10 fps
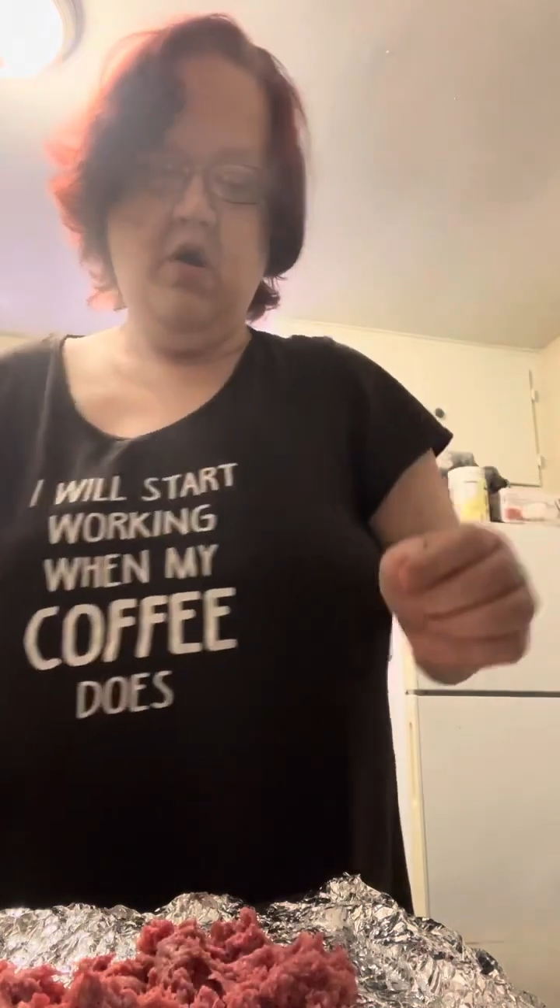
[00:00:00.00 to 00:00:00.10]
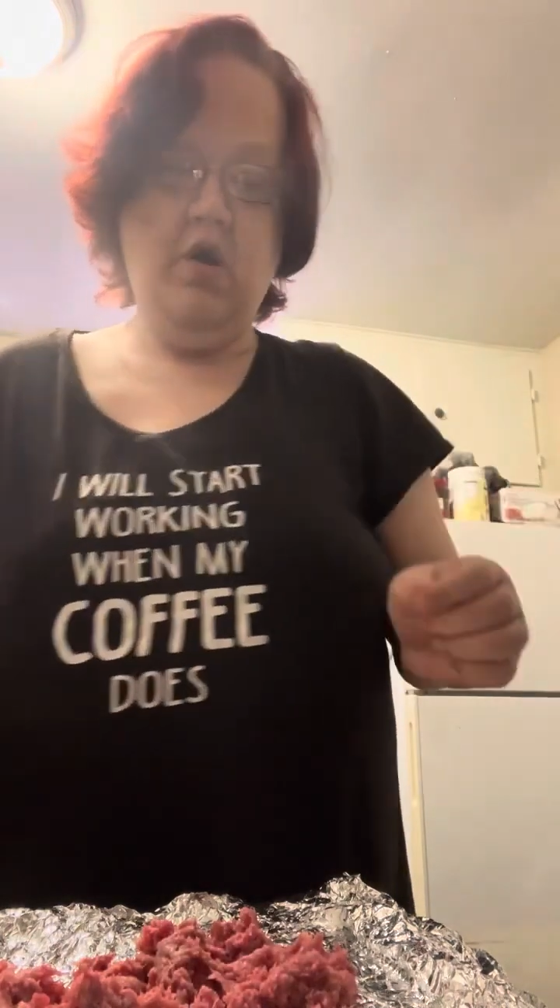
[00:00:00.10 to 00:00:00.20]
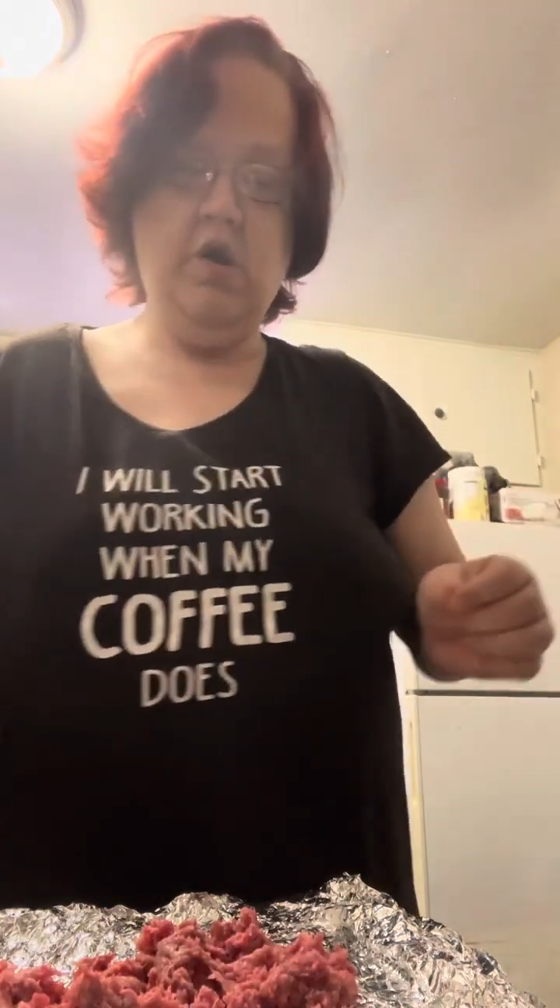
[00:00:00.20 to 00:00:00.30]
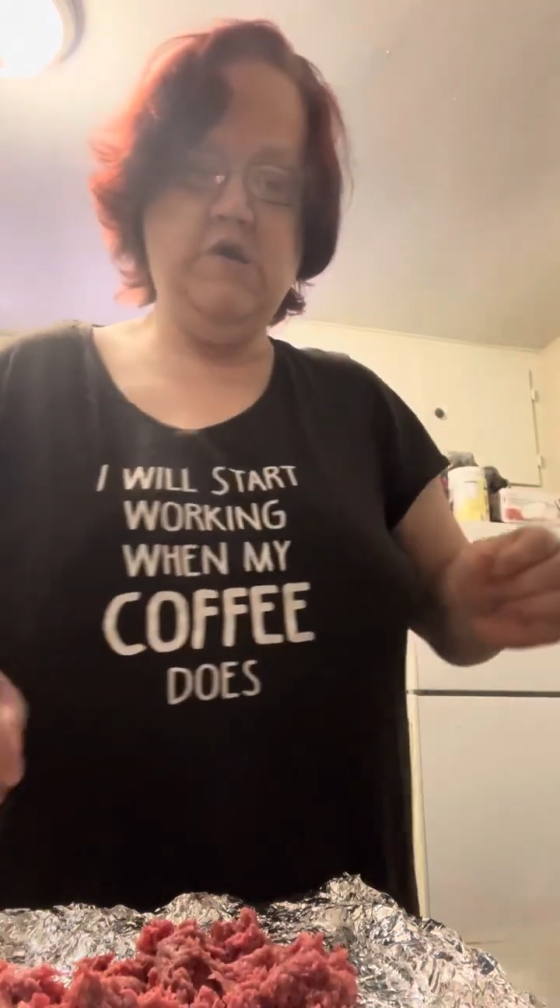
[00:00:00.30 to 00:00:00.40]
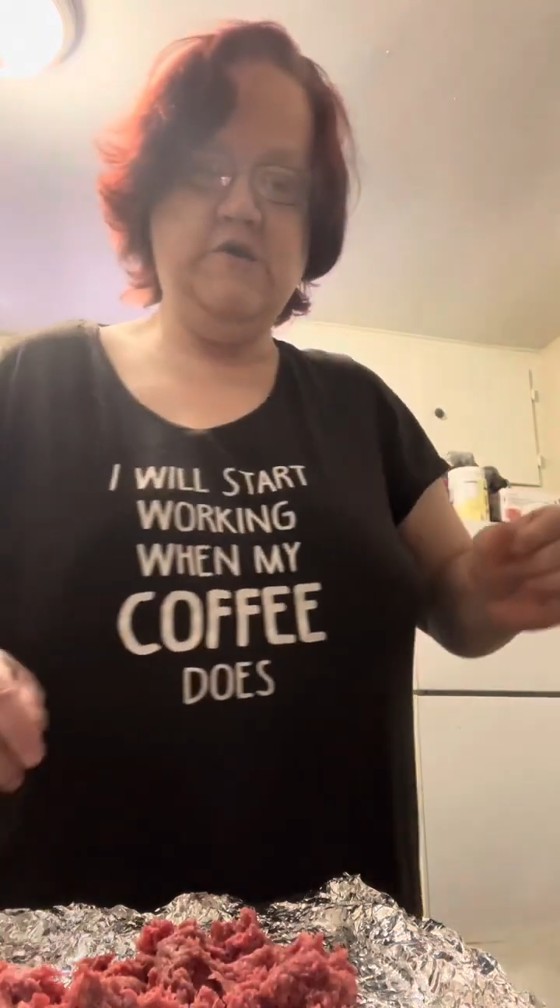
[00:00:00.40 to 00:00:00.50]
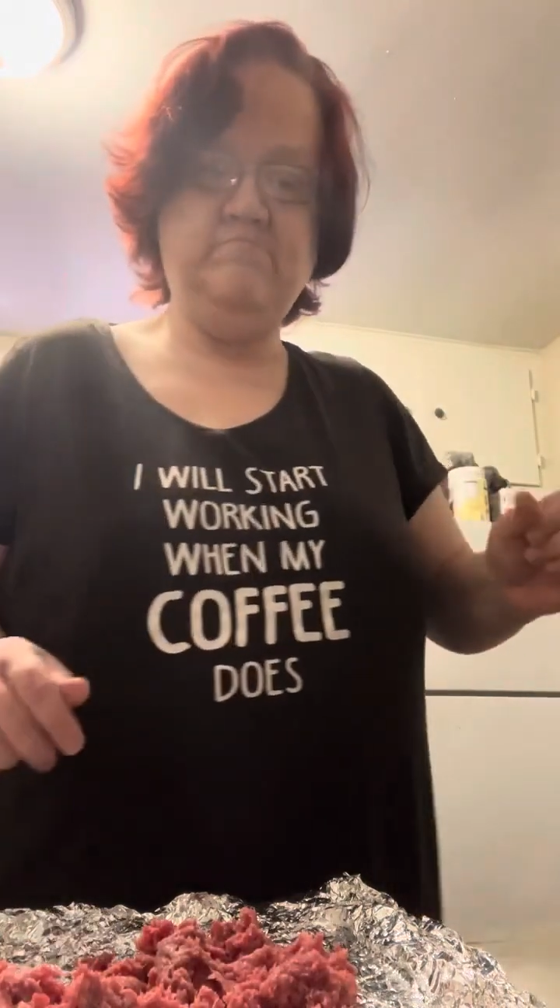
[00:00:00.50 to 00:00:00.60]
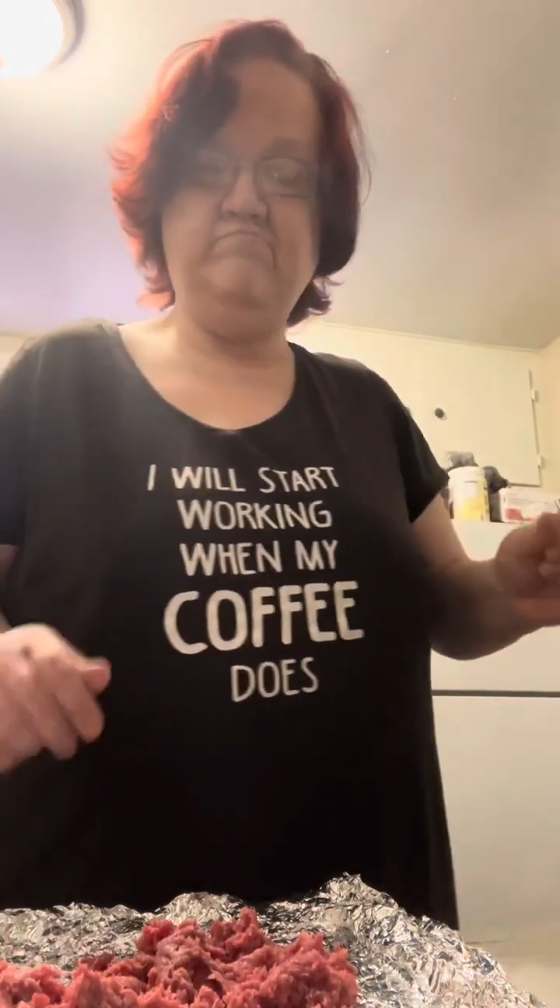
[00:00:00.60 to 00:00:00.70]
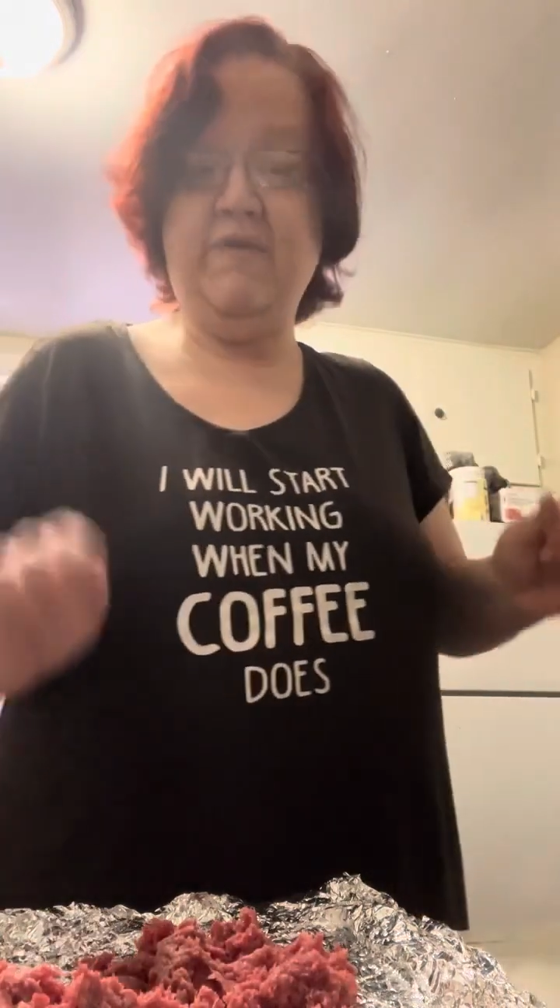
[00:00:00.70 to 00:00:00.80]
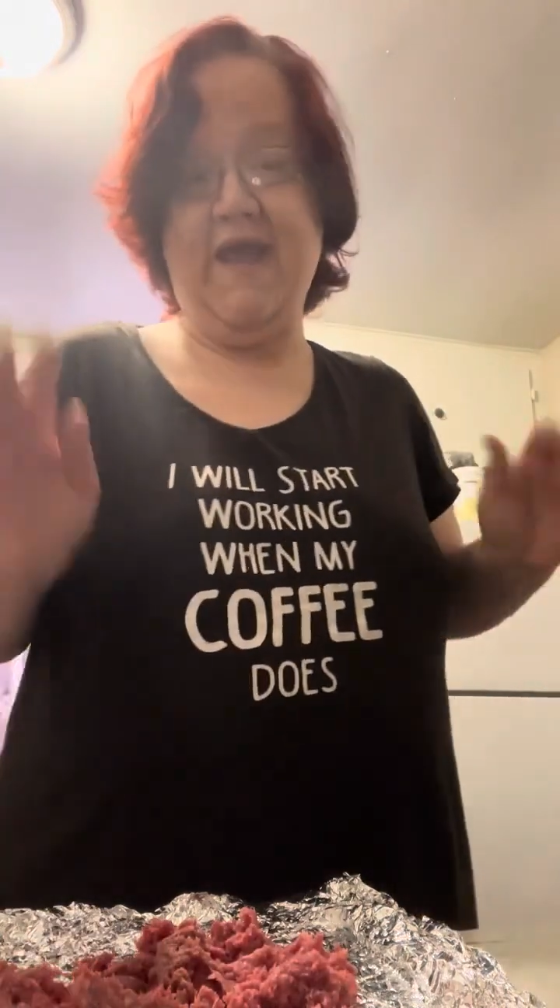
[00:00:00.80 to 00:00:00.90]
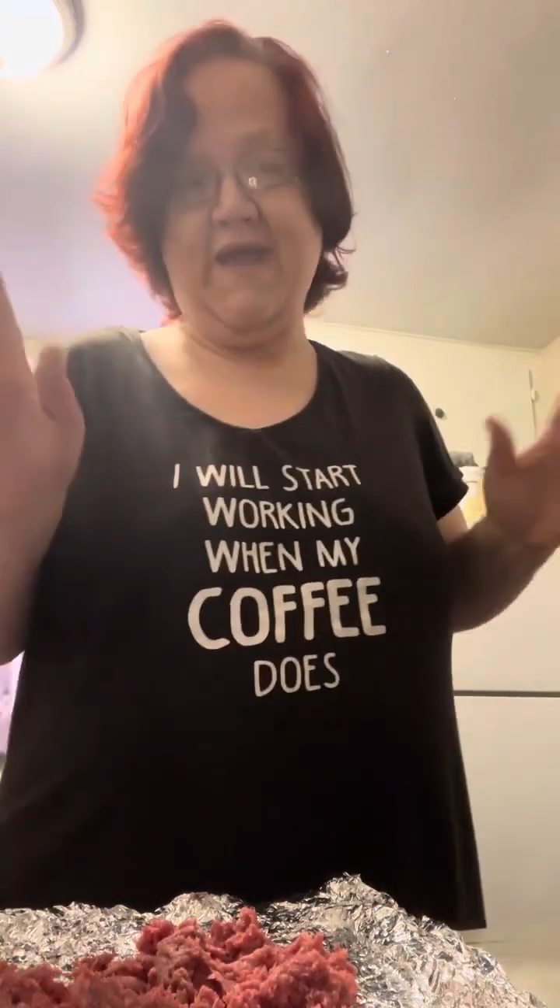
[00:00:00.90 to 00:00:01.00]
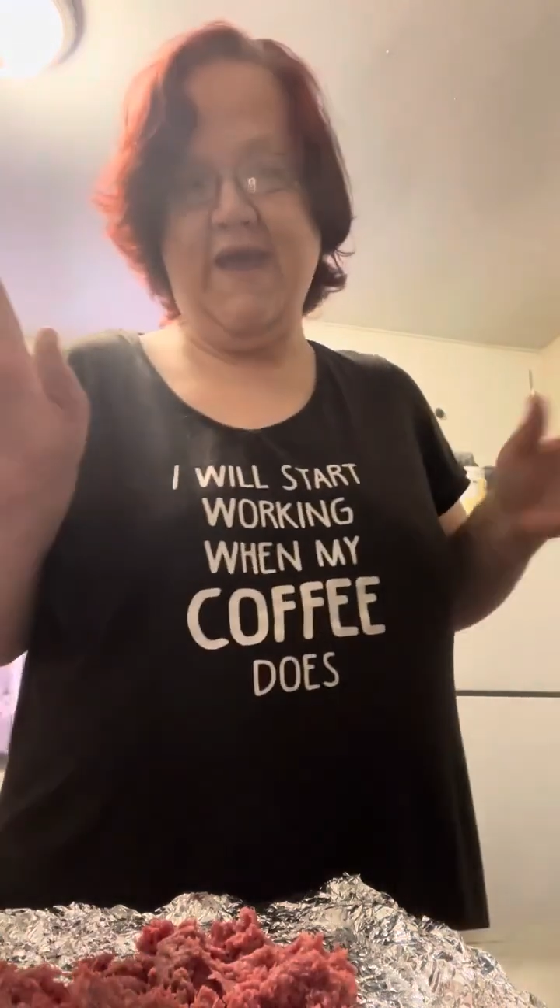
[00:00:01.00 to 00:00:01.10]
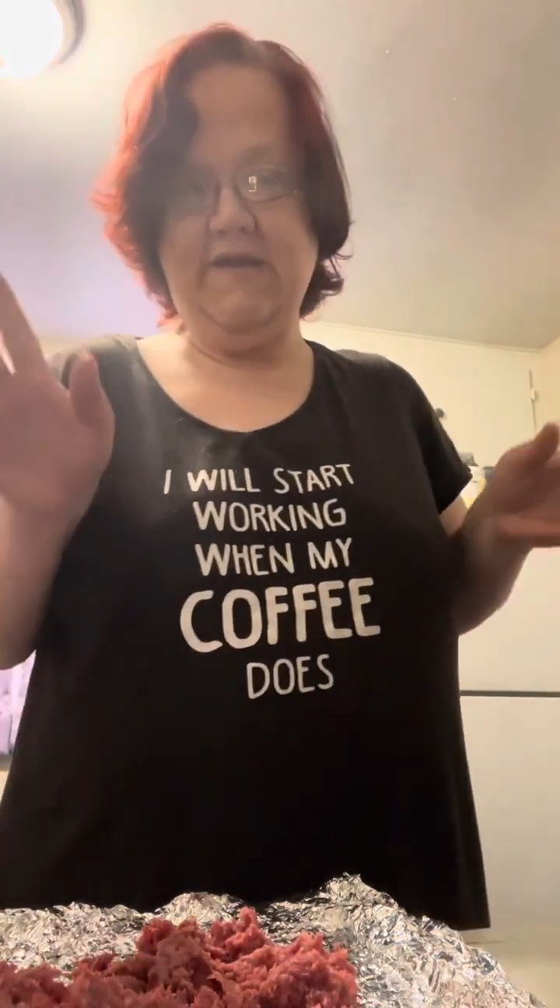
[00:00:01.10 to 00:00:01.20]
But I got